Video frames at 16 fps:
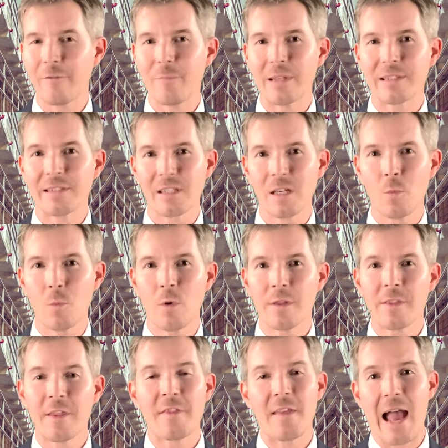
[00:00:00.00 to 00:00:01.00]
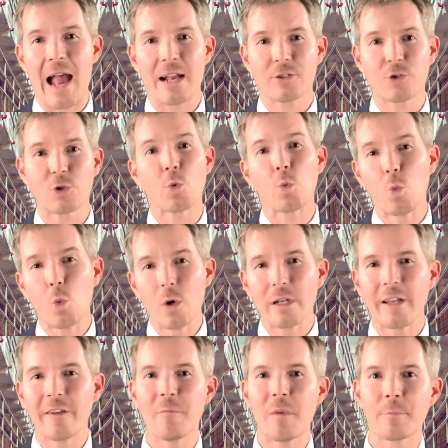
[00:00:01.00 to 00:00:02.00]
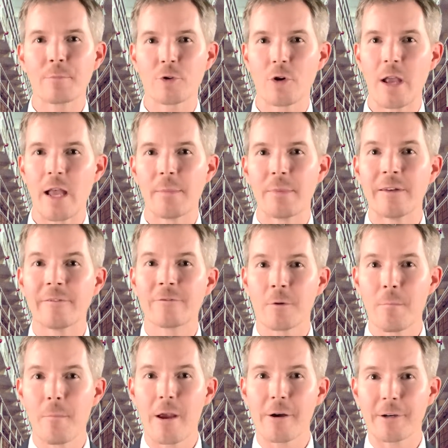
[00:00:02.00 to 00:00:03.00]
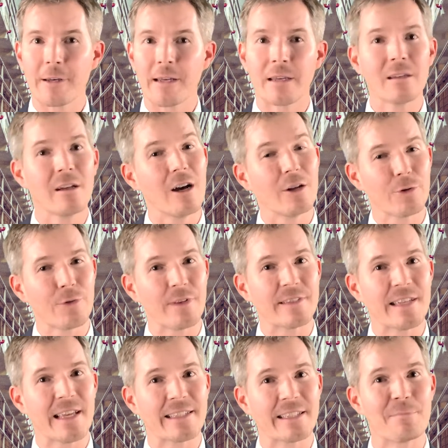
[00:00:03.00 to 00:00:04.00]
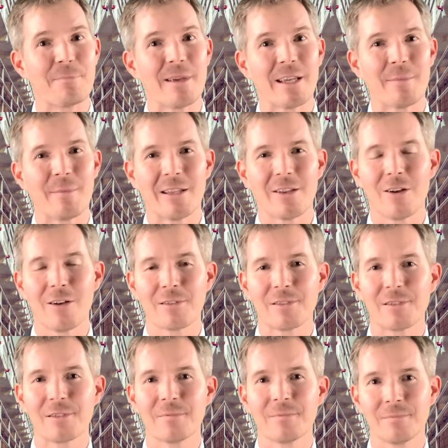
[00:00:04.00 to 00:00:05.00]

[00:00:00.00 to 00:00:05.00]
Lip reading: been someone that the actor would have been prohibited from marrying under the Texas bigamy laws.